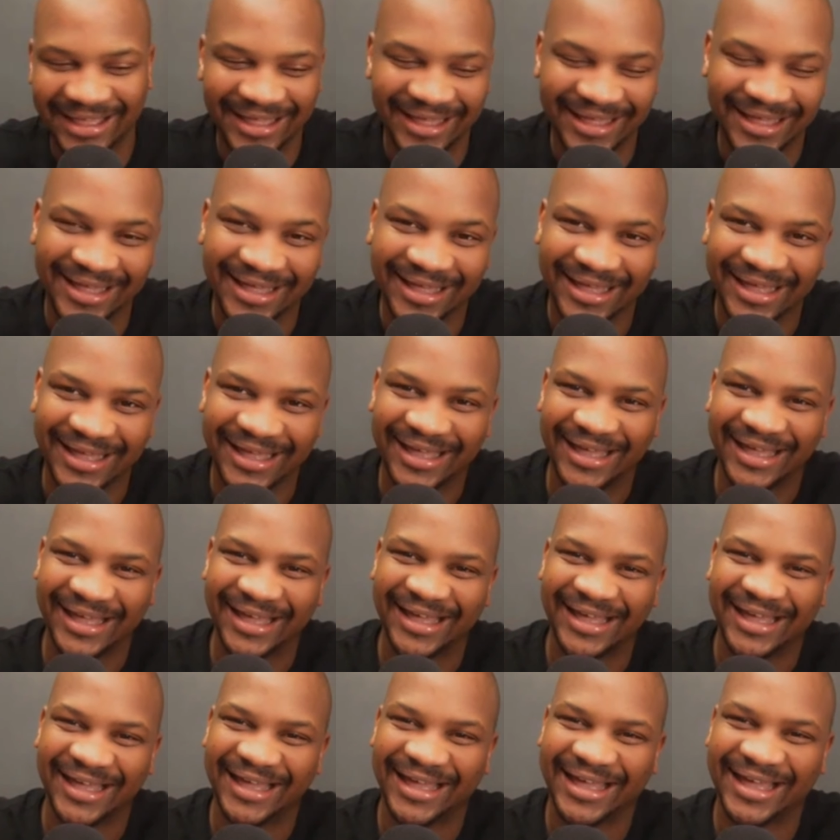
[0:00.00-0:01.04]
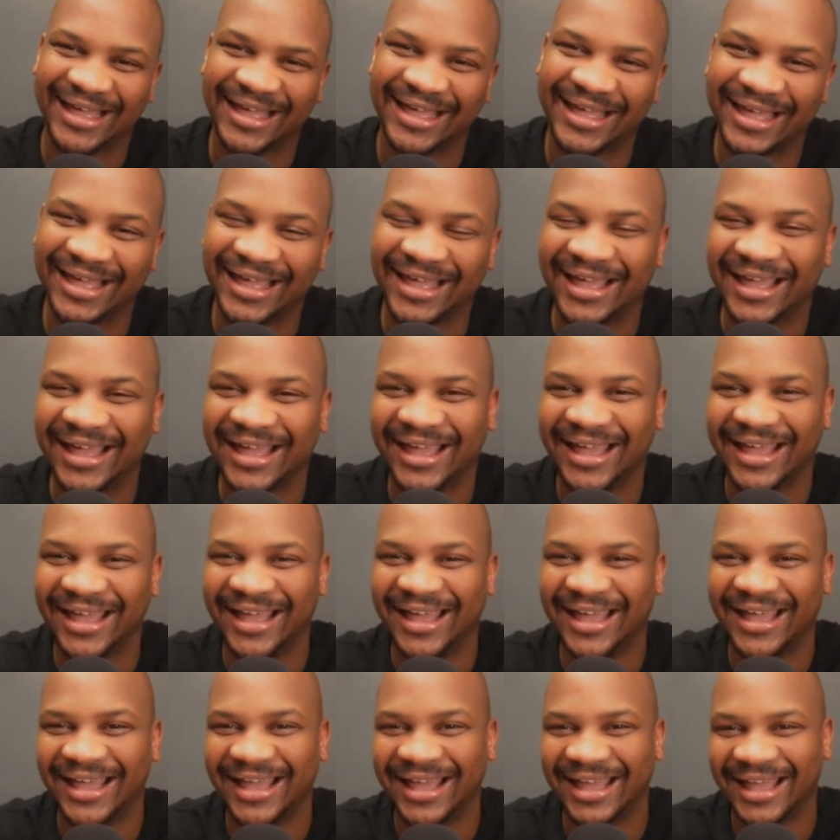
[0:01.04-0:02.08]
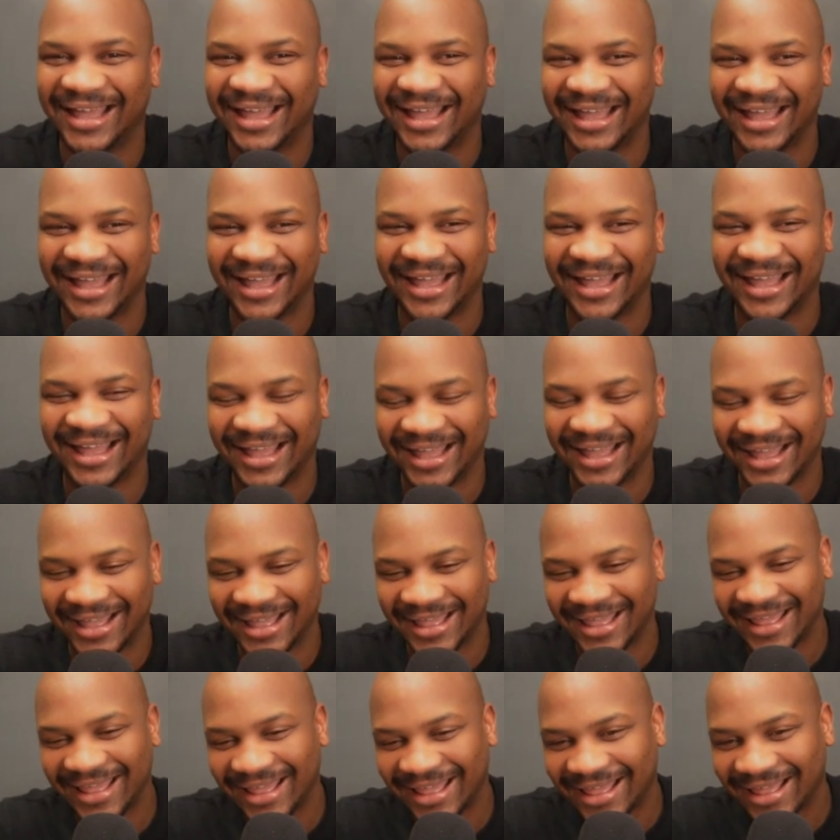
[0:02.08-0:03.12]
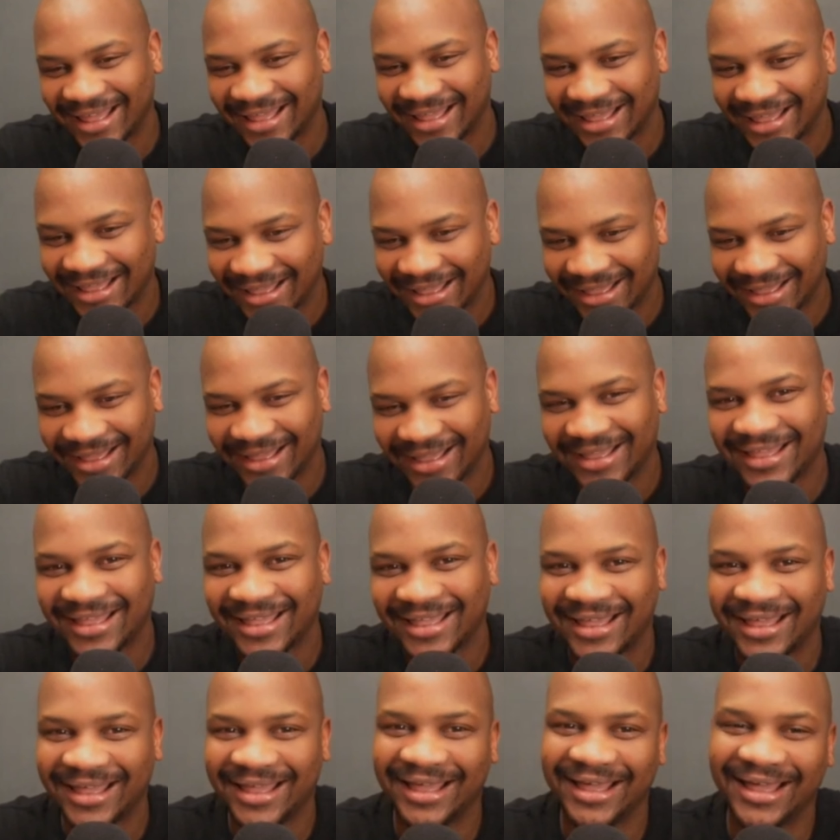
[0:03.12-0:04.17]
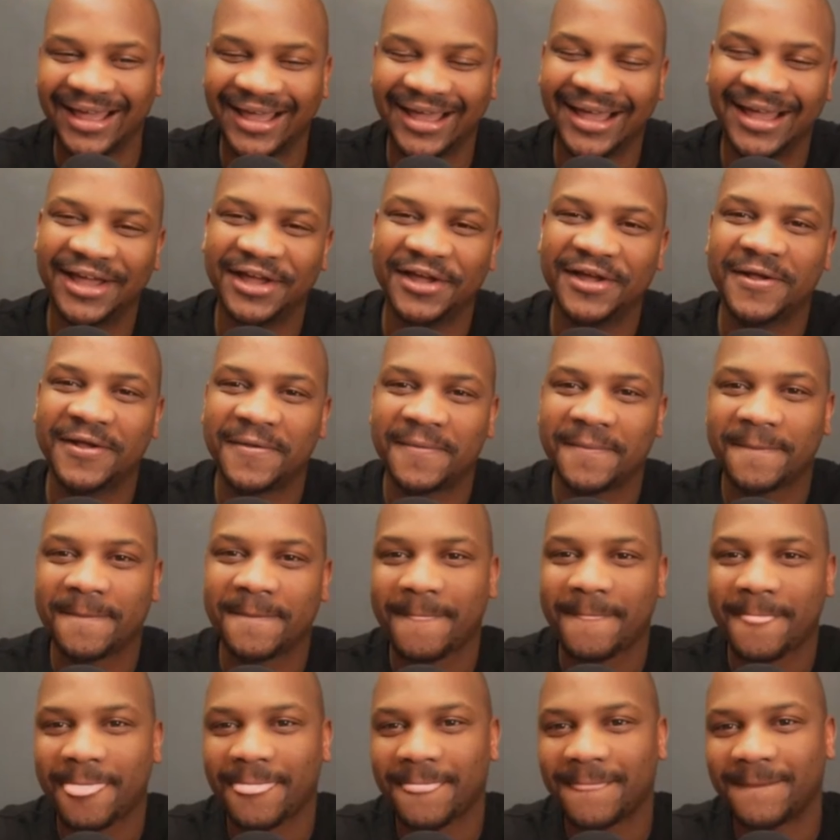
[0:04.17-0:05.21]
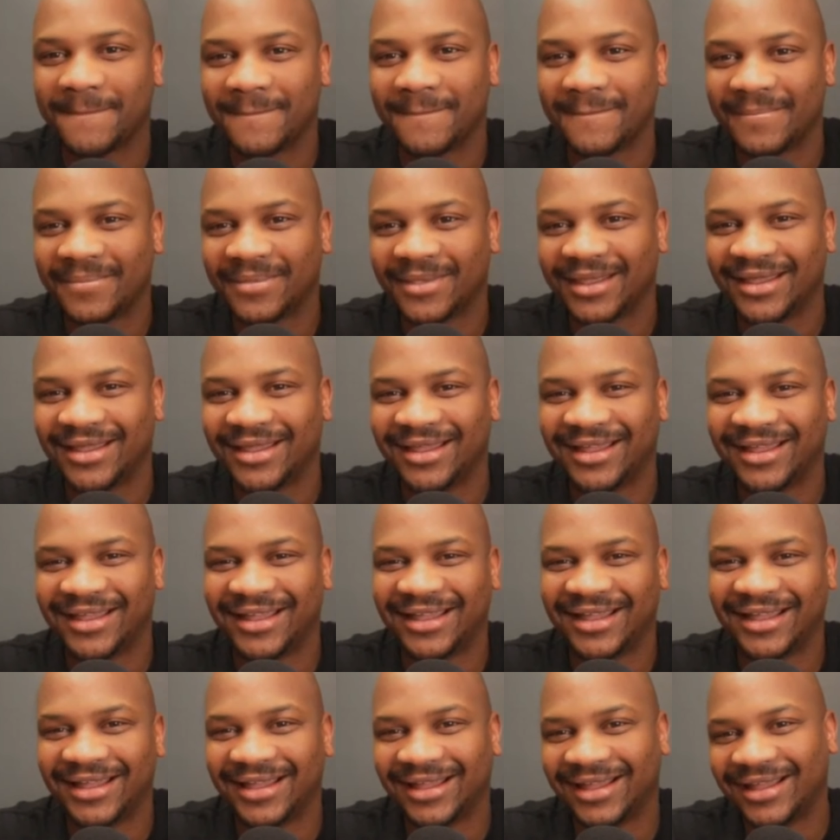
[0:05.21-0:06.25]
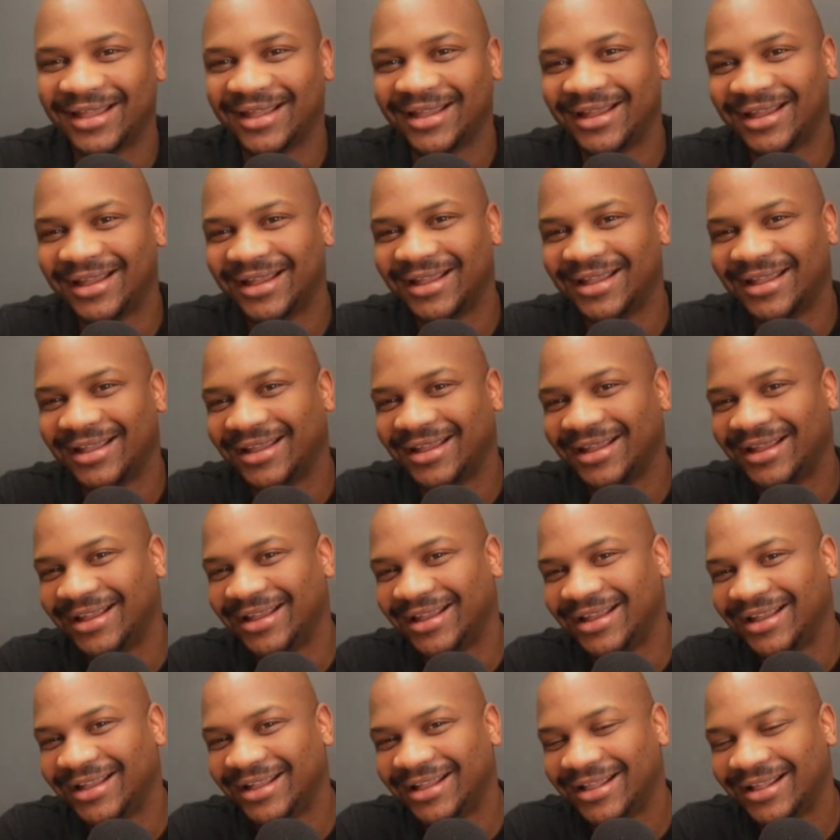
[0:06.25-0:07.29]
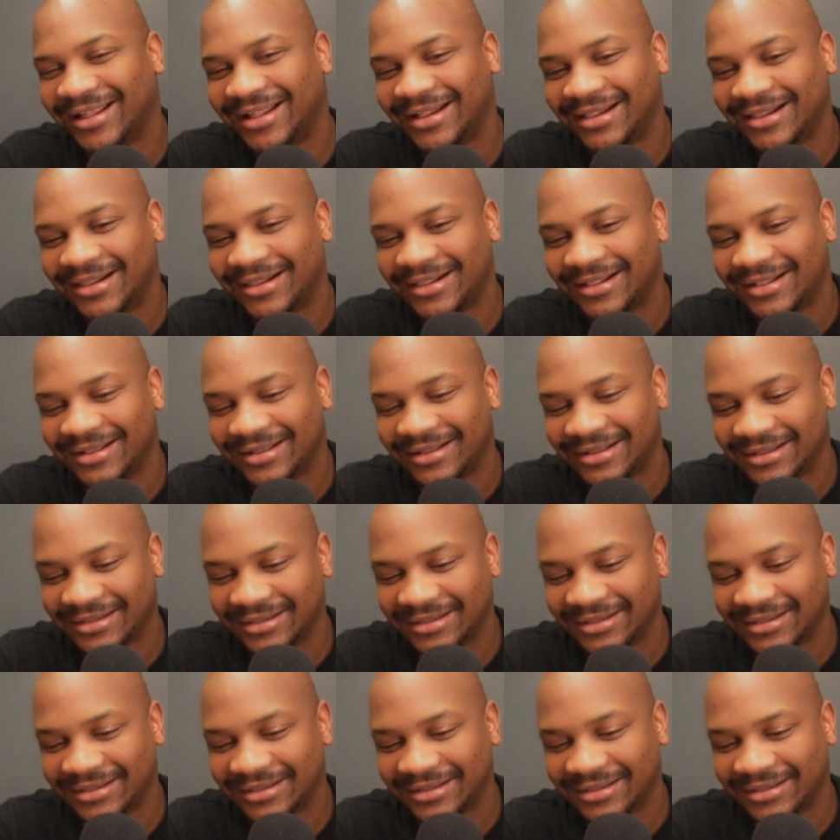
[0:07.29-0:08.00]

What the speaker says: No words are spoken by the person on screen.